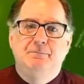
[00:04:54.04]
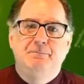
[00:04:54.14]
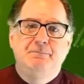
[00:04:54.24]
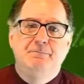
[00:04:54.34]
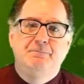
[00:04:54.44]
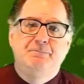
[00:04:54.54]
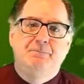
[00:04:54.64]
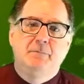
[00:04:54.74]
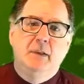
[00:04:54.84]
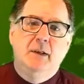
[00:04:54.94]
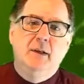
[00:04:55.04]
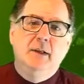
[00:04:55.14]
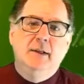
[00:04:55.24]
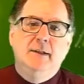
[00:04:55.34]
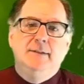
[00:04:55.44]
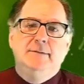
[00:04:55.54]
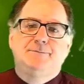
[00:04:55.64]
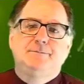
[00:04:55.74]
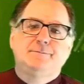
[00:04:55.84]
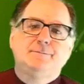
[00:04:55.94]

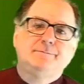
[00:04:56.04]
Nobody speaks.